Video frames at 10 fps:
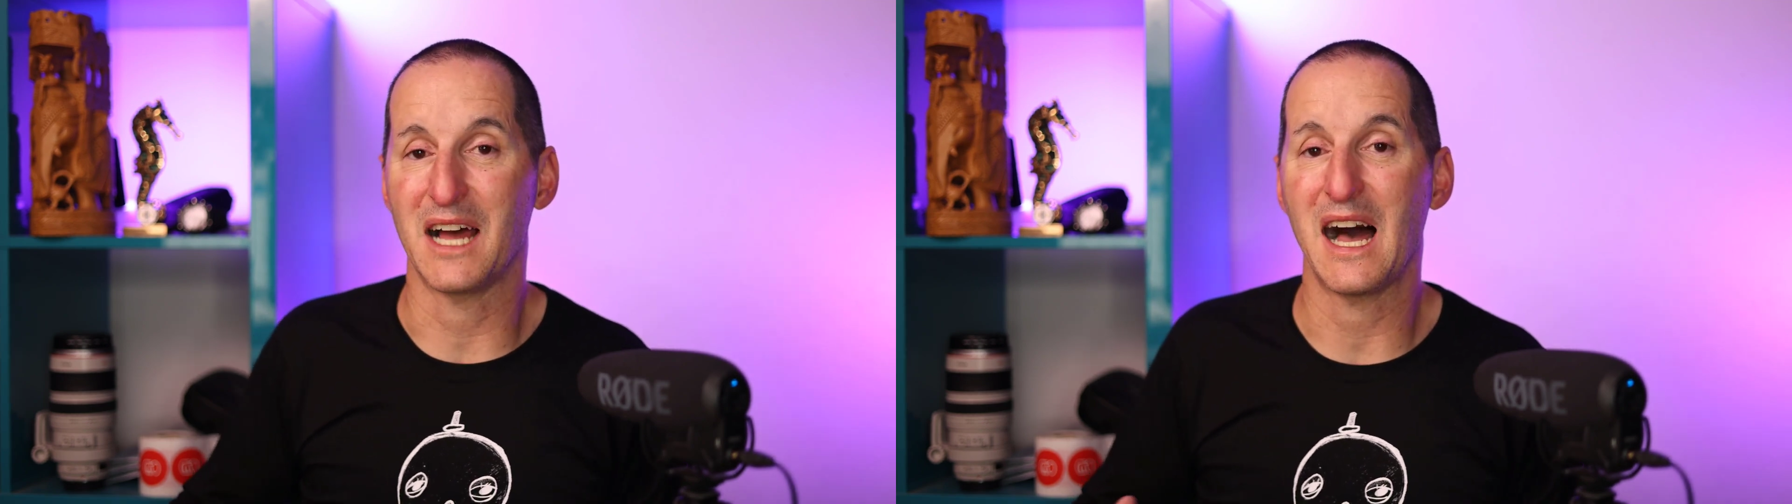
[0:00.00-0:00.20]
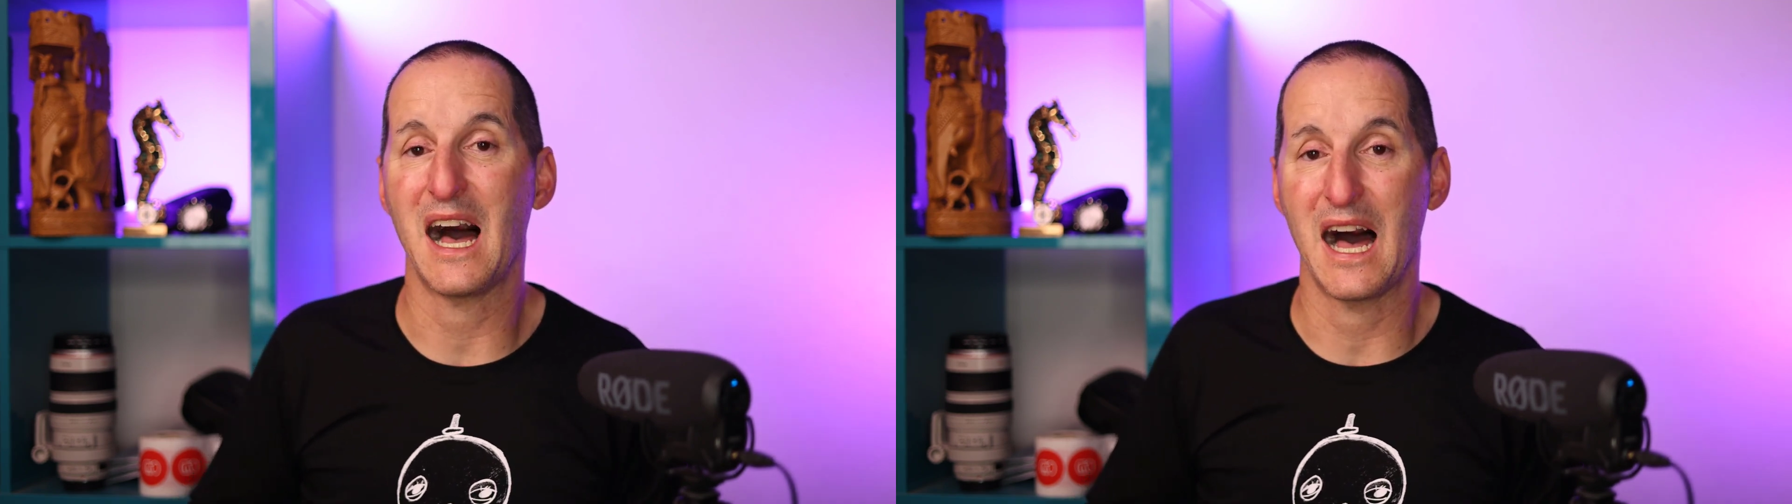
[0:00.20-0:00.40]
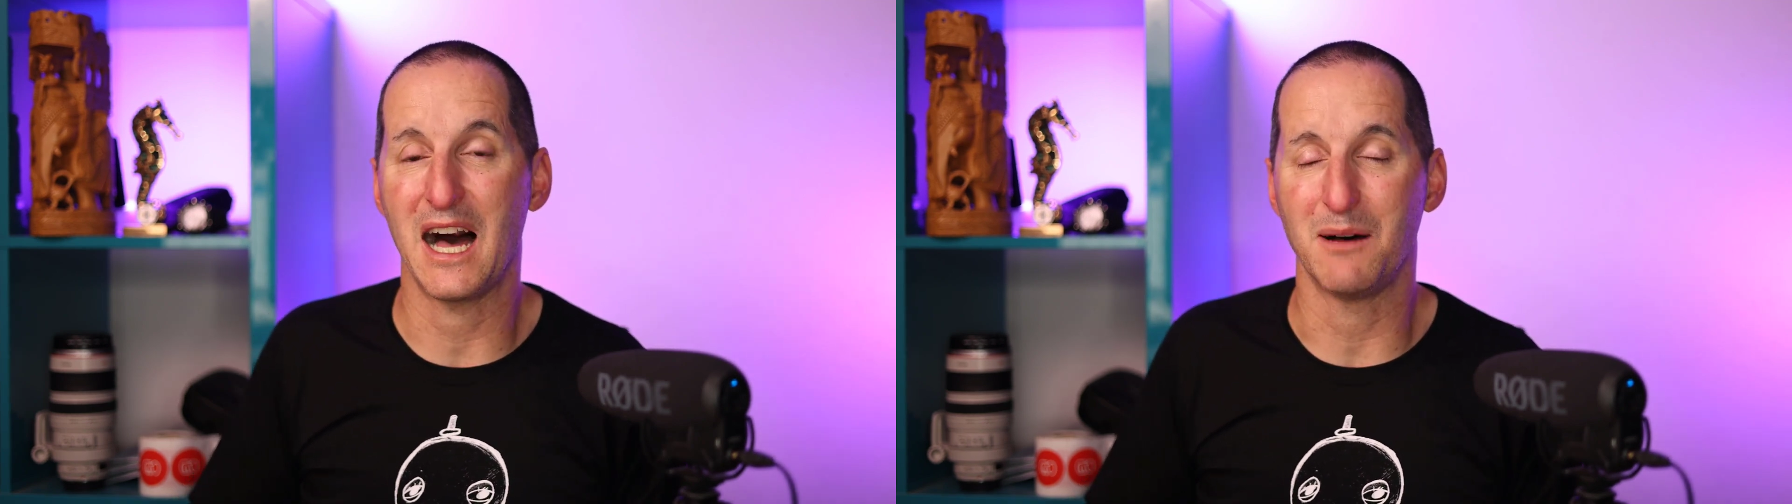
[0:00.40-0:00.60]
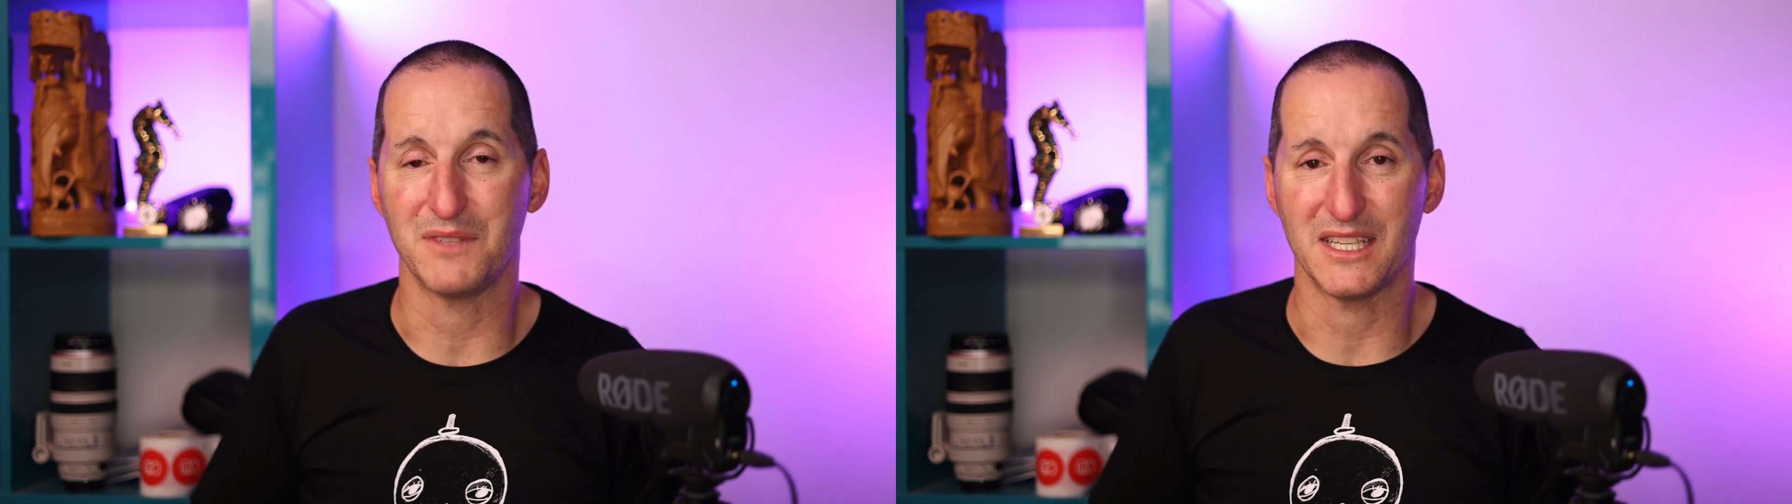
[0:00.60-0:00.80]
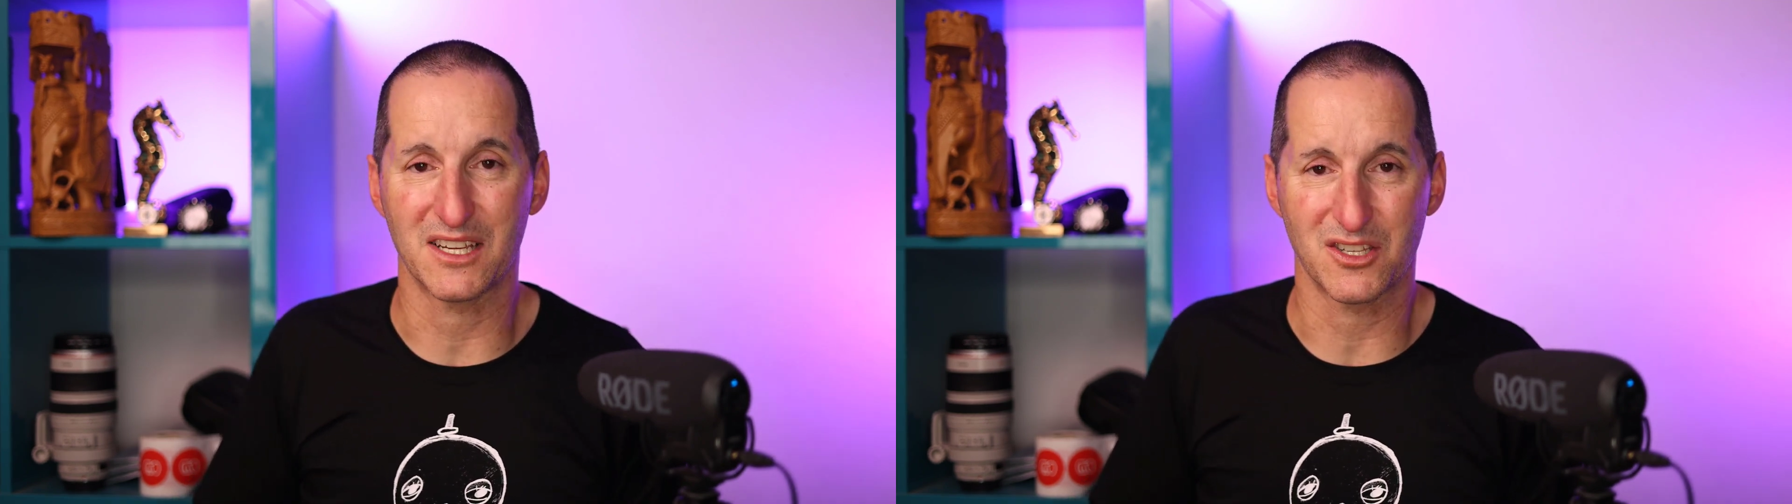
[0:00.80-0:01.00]
to harm
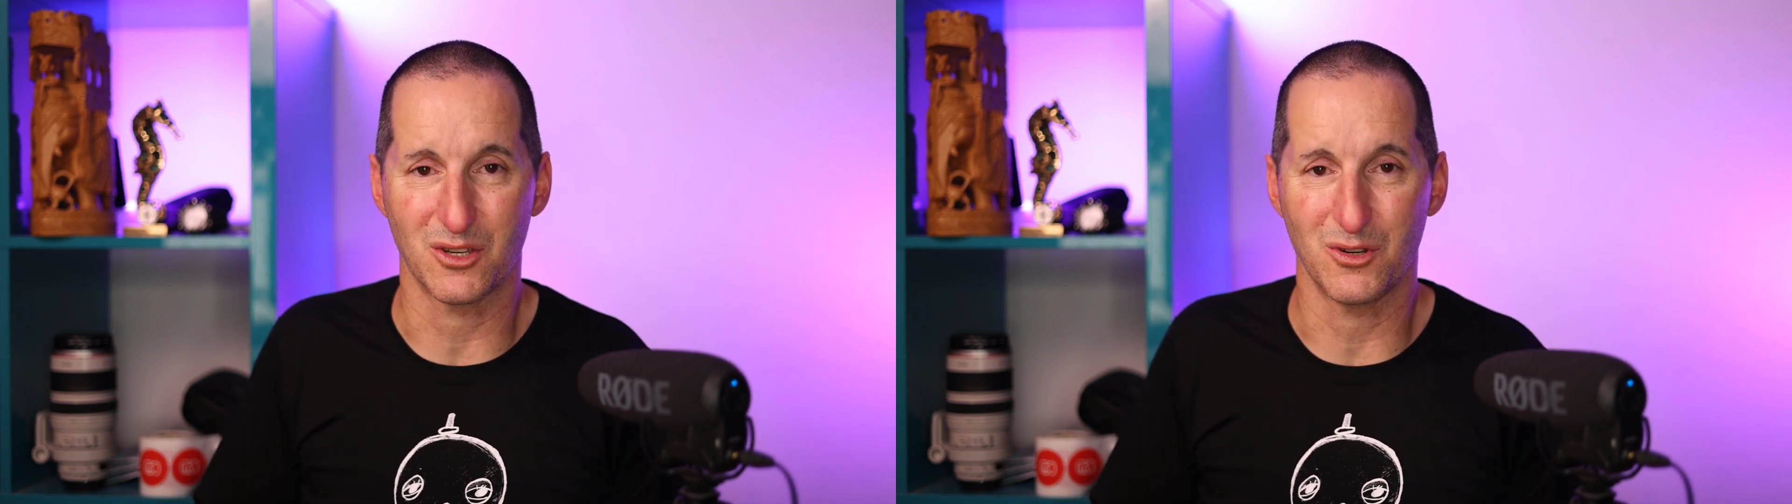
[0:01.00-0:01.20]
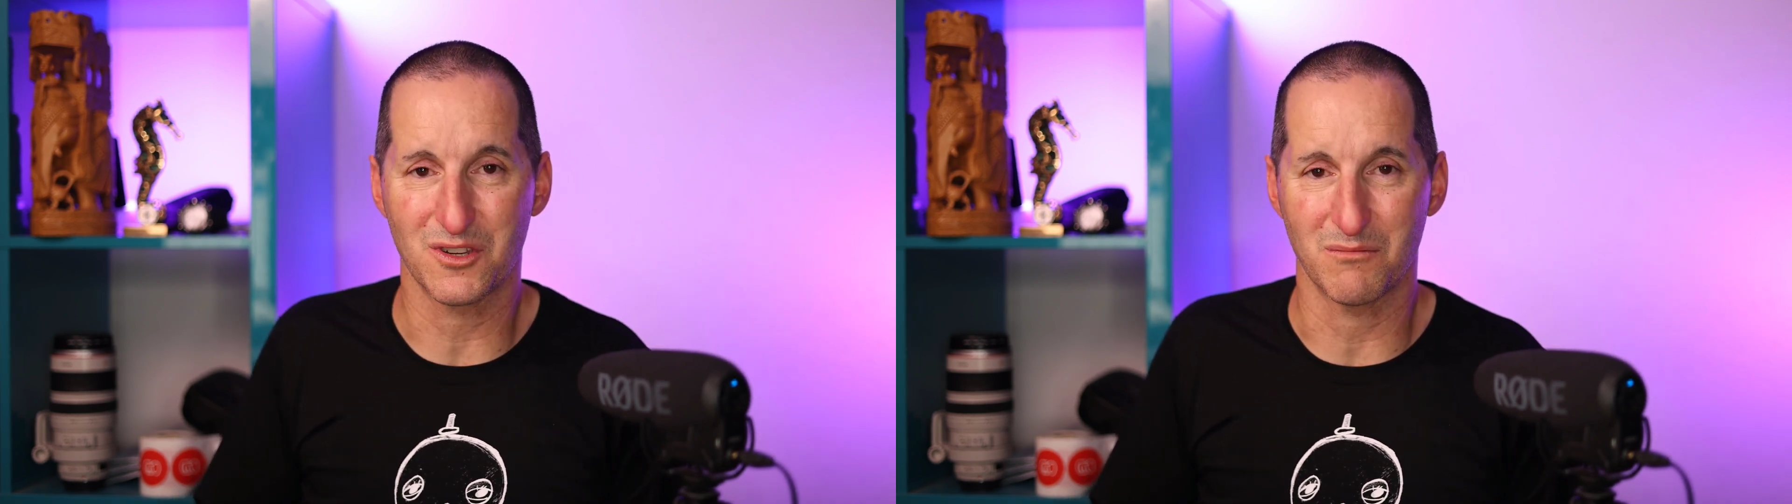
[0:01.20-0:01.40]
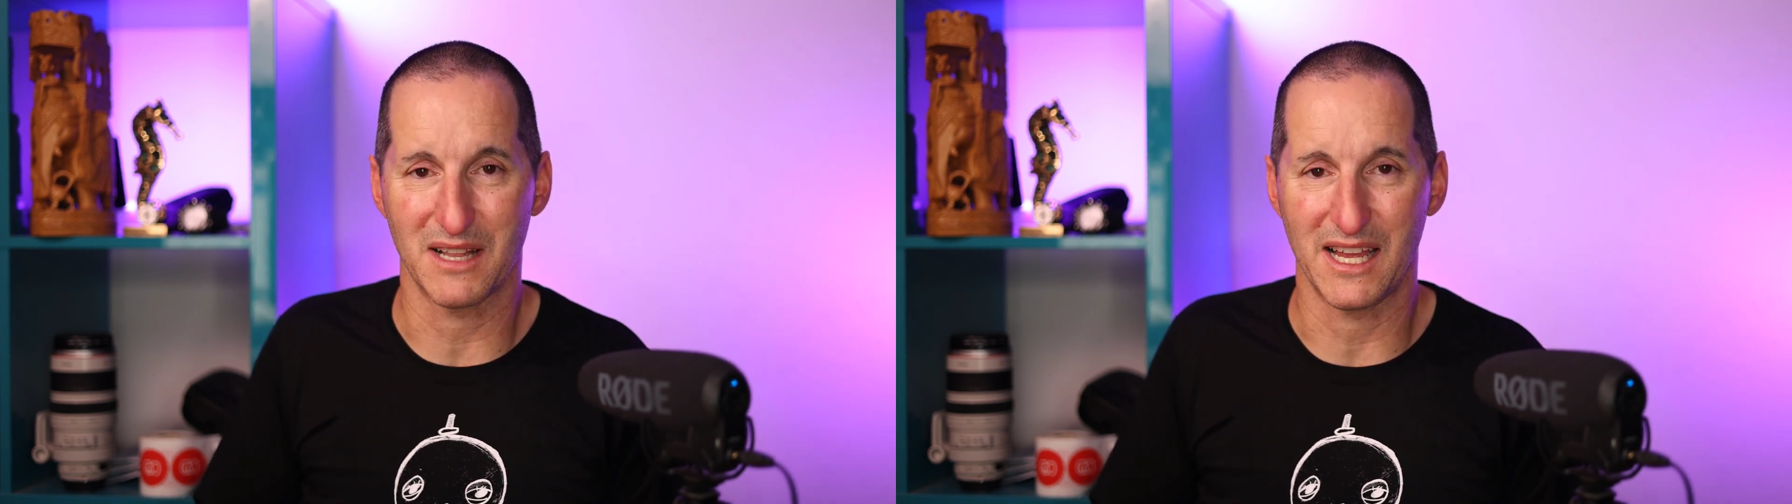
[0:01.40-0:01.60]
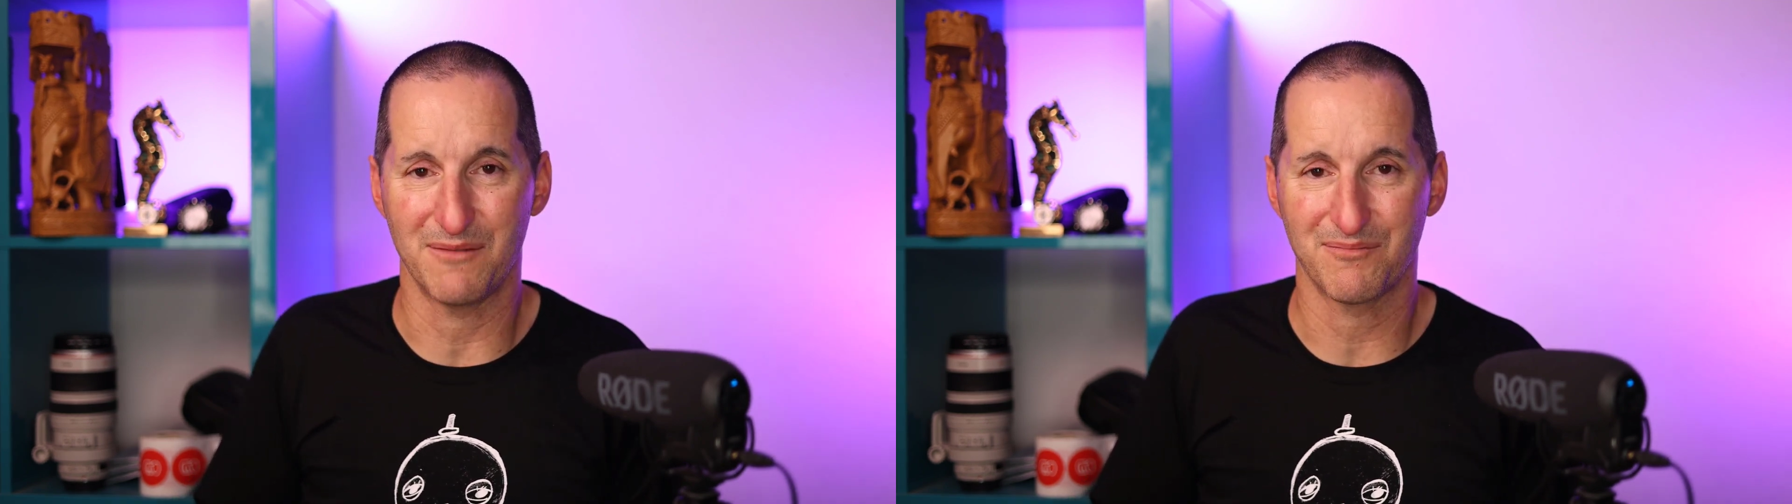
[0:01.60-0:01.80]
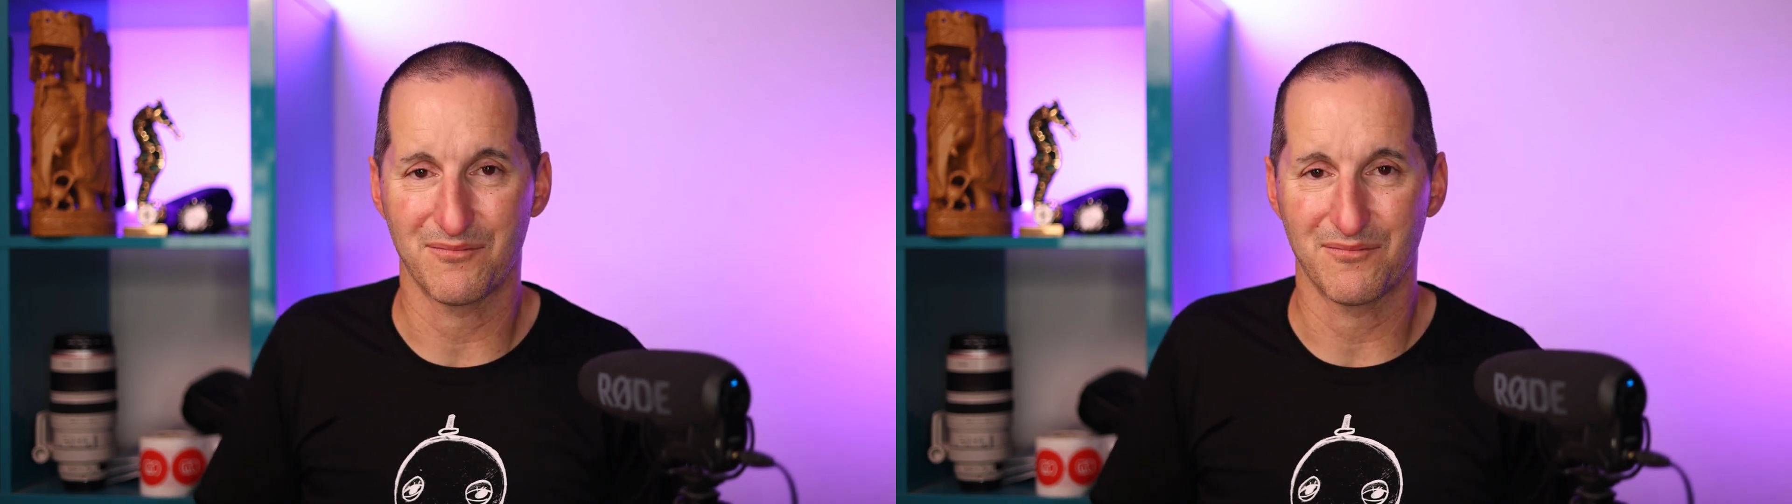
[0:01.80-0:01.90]
the execution plan.